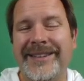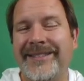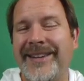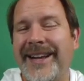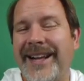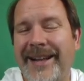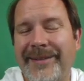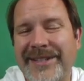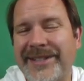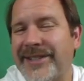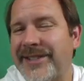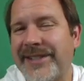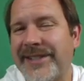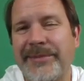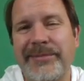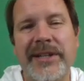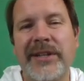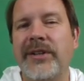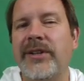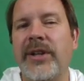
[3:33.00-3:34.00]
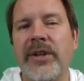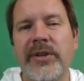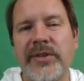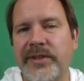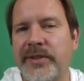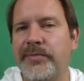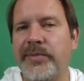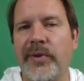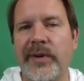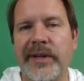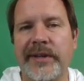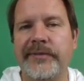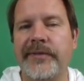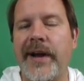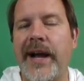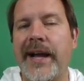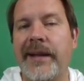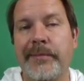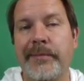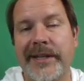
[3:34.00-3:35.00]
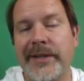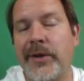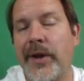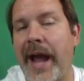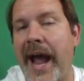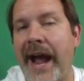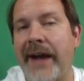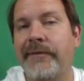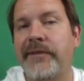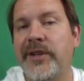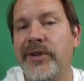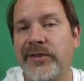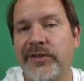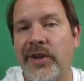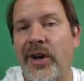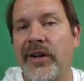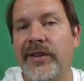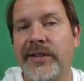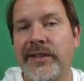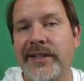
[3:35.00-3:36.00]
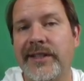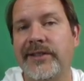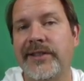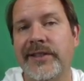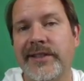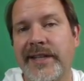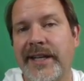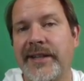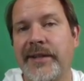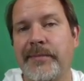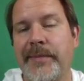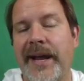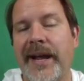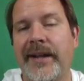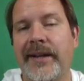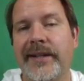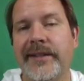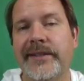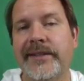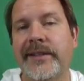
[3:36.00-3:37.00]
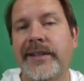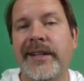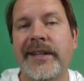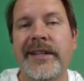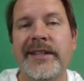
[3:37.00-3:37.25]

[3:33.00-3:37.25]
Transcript: Well, I mean, just something close to 0.5, but you have to use all the digits on the balance.